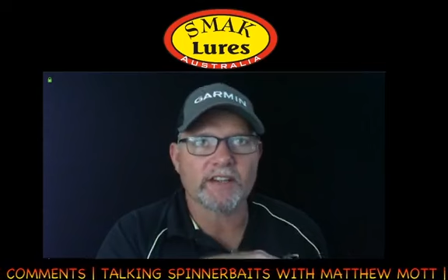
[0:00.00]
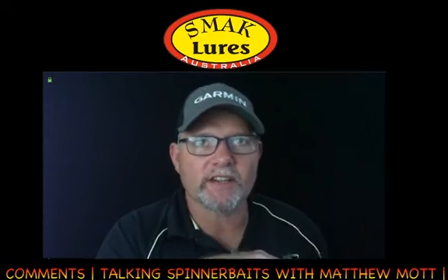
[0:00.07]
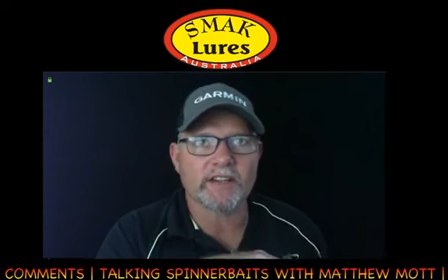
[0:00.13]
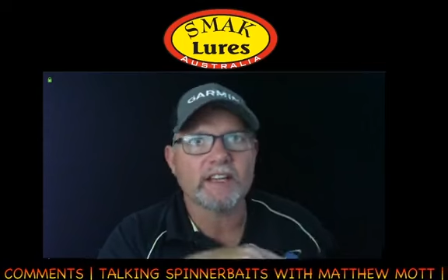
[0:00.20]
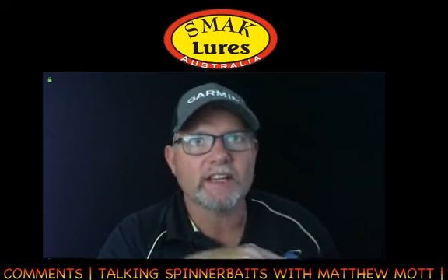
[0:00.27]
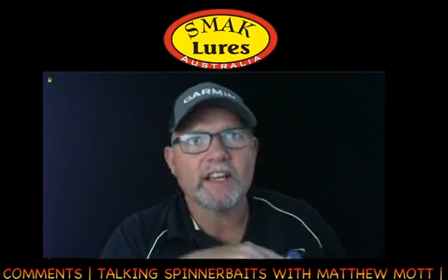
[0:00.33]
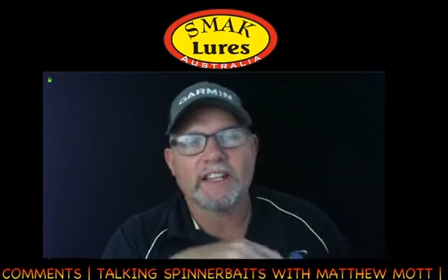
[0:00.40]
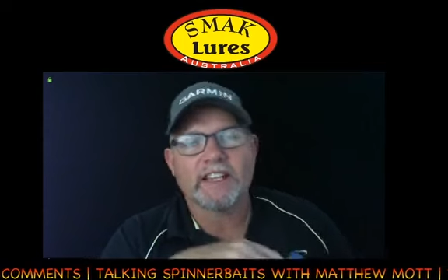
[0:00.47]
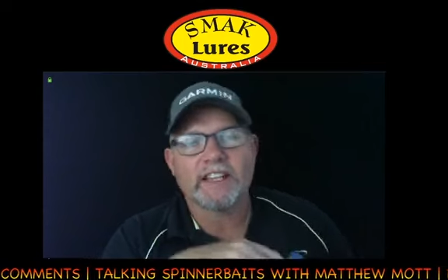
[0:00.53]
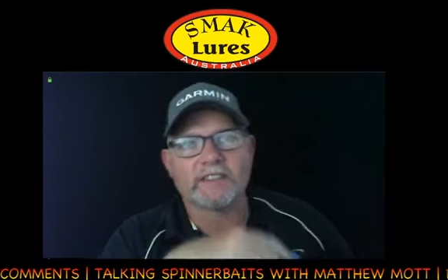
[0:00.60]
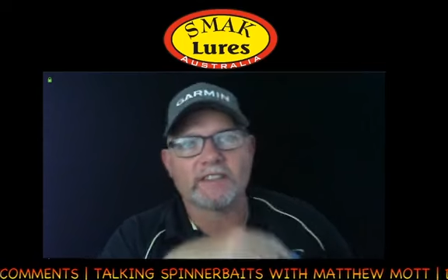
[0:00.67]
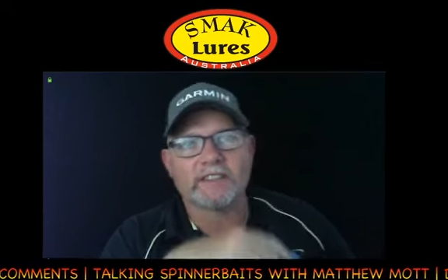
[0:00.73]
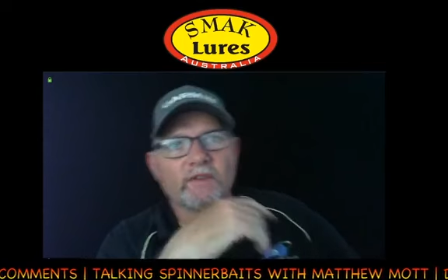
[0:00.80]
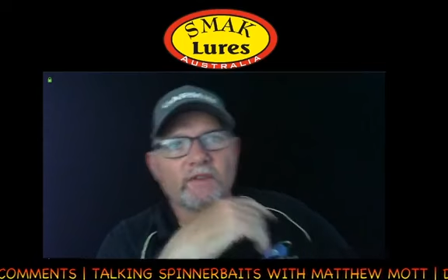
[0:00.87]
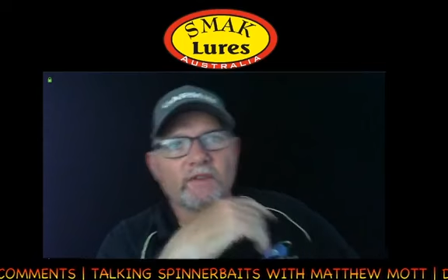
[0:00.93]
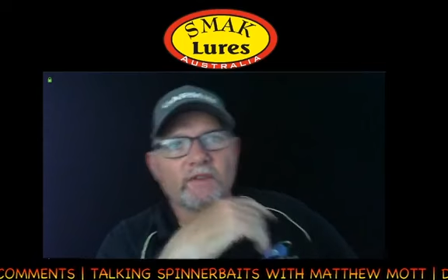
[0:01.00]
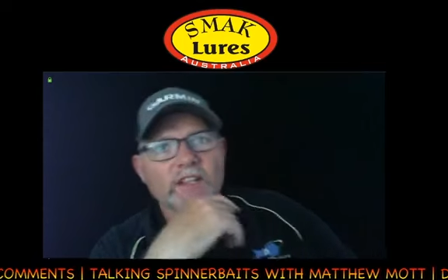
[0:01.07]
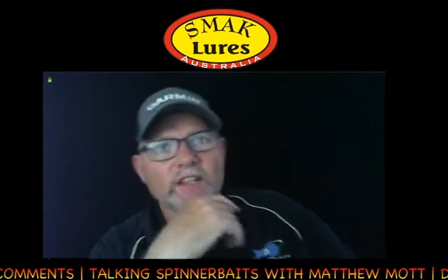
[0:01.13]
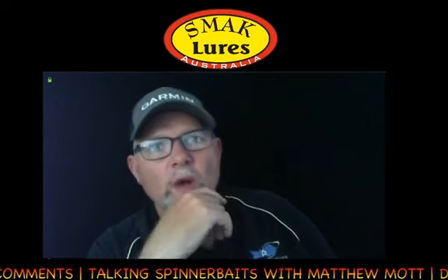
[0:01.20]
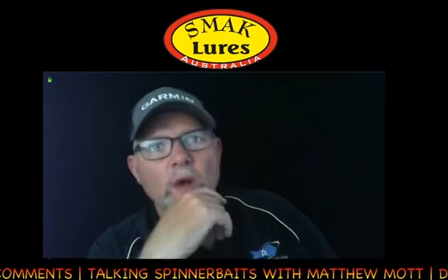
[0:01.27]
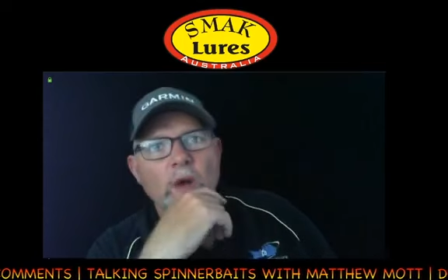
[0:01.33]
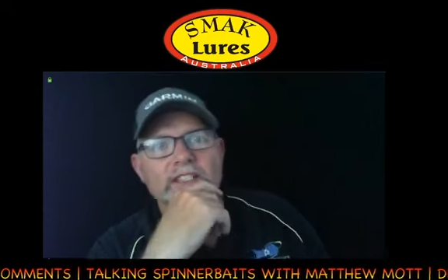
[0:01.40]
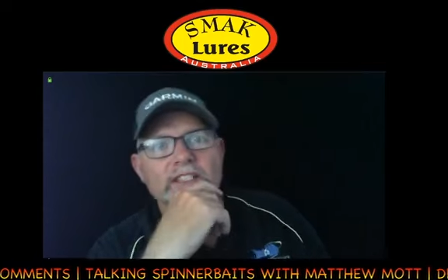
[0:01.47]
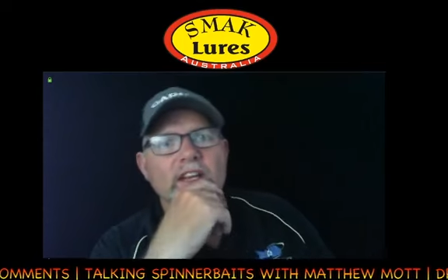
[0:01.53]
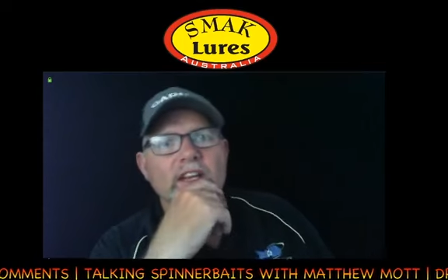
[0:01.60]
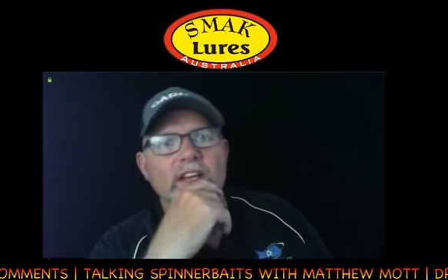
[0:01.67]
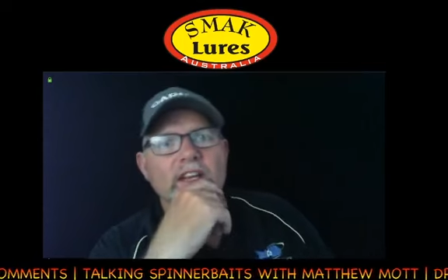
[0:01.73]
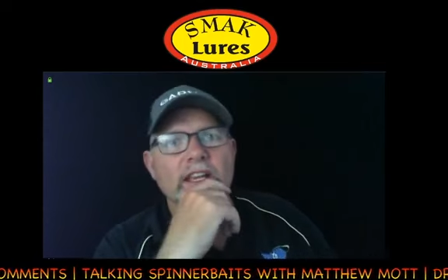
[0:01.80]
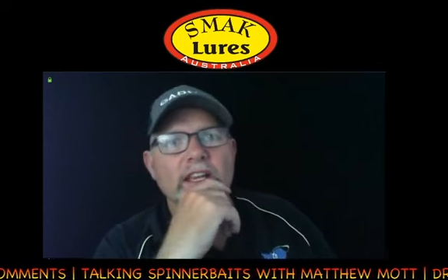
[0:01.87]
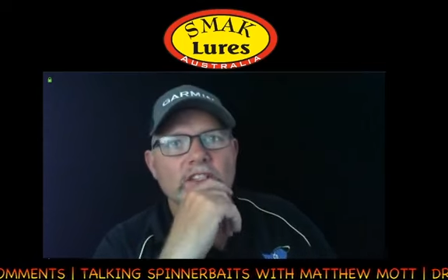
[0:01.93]
ones that have been so...
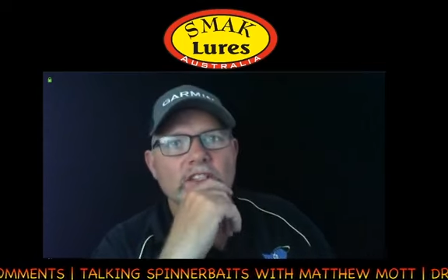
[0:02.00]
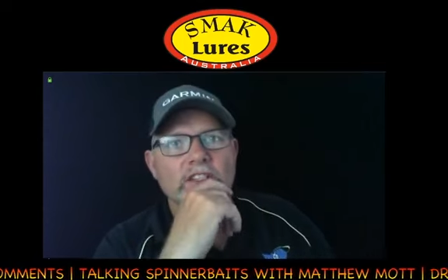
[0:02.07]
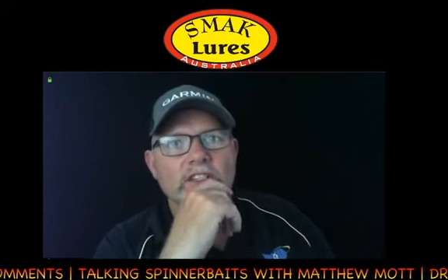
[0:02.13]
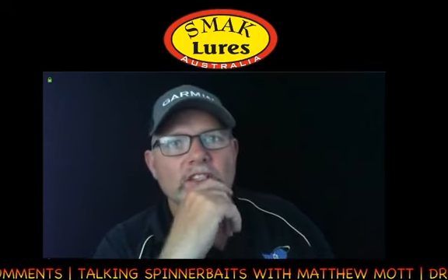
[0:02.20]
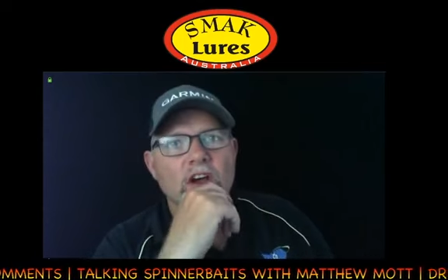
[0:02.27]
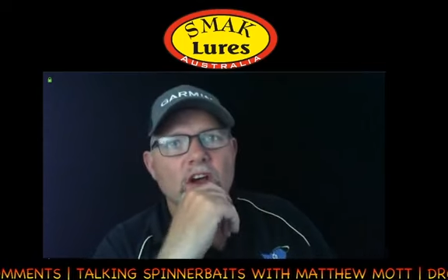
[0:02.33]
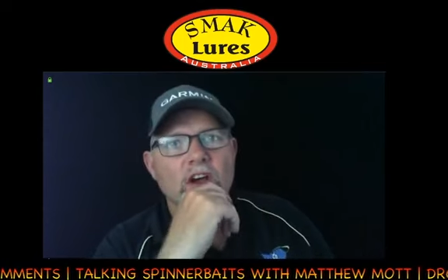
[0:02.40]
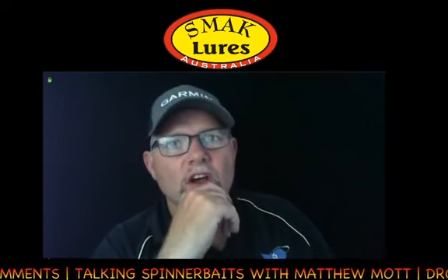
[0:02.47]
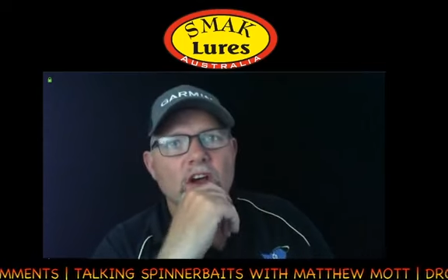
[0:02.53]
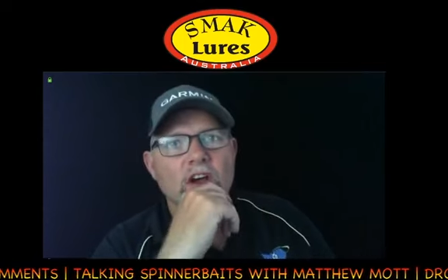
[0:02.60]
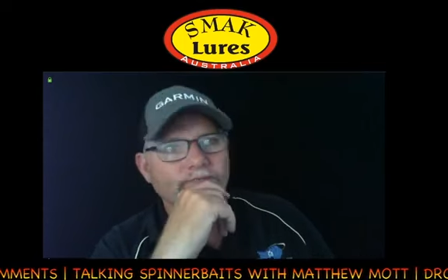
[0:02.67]
If you